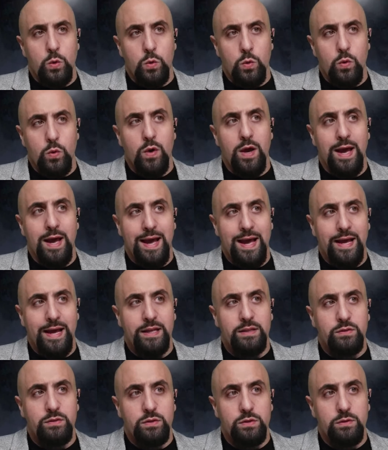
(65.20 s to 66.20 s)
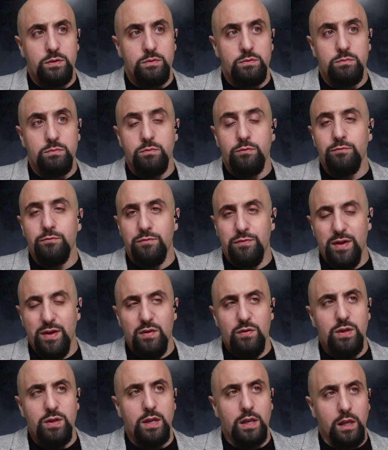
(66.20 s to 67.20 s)
who had
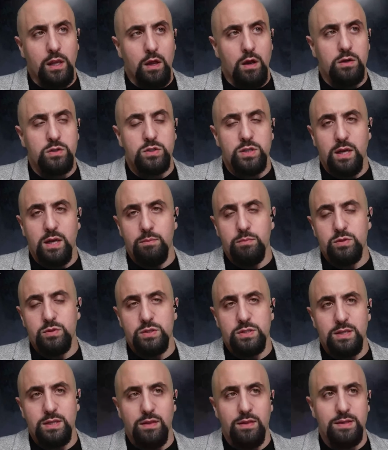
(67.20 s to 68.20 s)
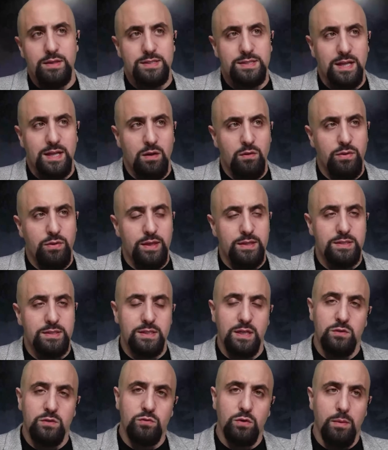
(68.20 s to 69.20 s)
very large ambushes in the south and
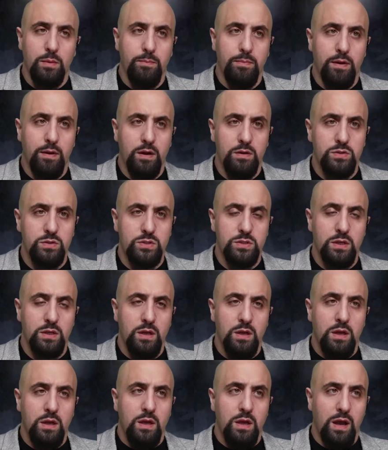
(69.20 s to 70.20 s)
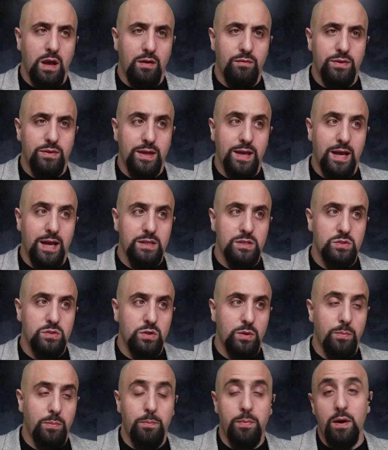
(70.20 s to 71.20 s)
central parts of the Gaza
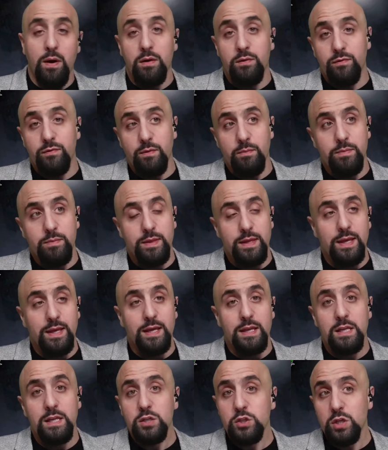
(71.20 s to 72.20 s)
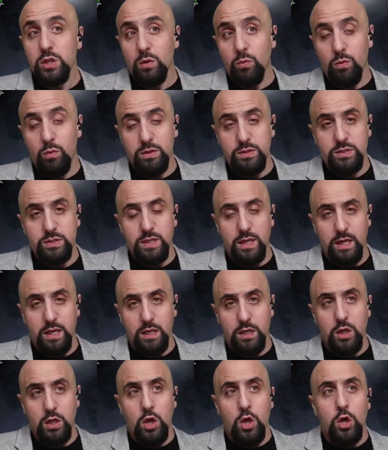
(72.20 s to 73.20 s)
Strip, apart from the initial ones
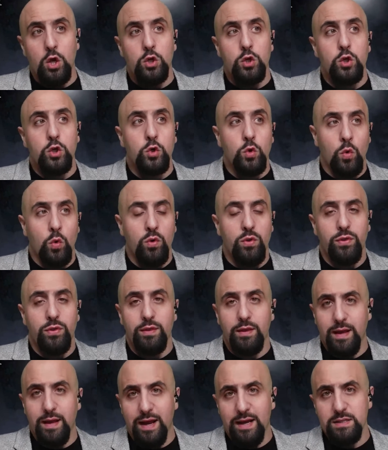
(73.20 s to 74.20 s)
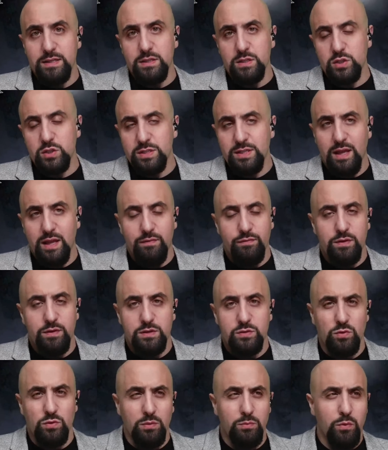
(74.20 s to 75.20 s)
in North Gaza, just after
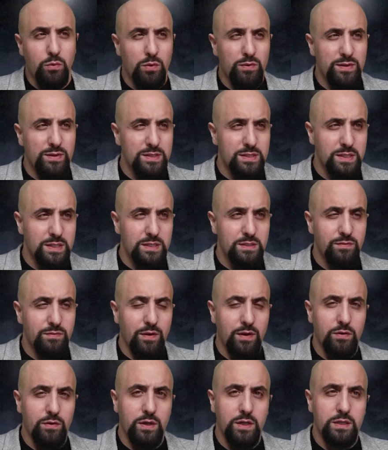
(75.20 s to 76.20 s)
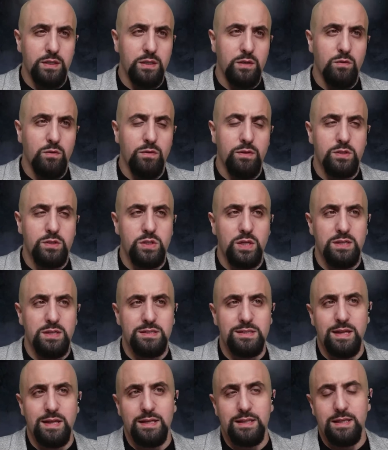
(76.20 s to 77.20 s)
Israel broke the ceasefire and continued the
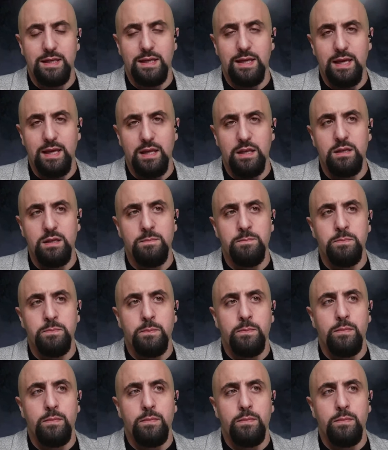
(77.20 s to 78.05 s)
genocide again,